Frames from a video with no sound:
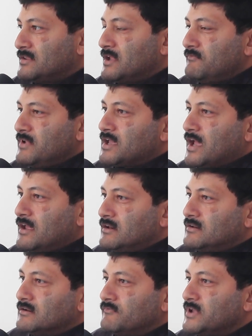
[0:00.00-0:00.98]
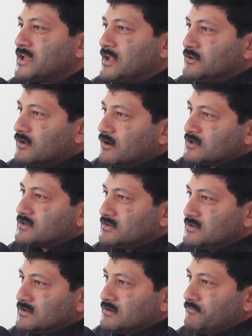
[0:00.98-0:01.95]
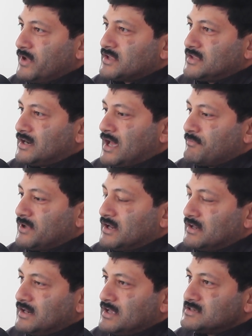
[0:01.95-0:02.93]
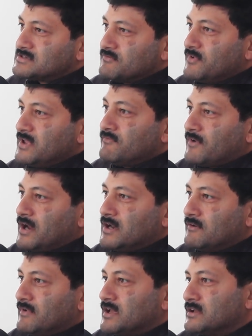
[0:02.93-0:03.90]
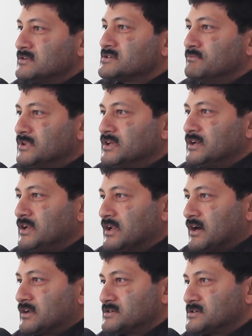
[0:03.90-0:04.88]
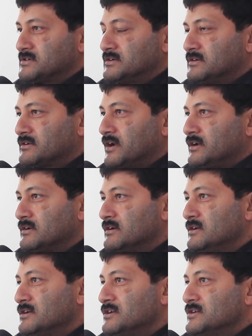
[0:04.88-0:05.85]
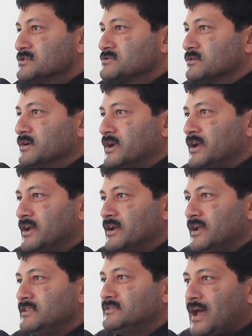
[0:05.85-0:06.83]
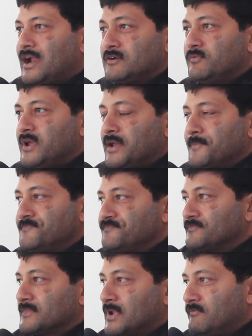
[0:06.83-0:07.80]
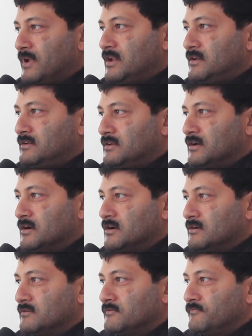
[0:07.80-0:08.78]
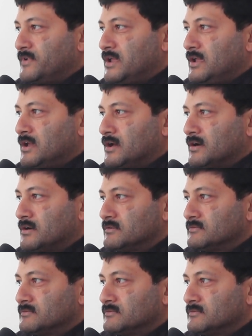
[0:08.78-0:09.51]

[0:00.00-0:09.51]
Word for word: then we cannot make that happen unless we find a vehicle similarly large, right? So in that way, when we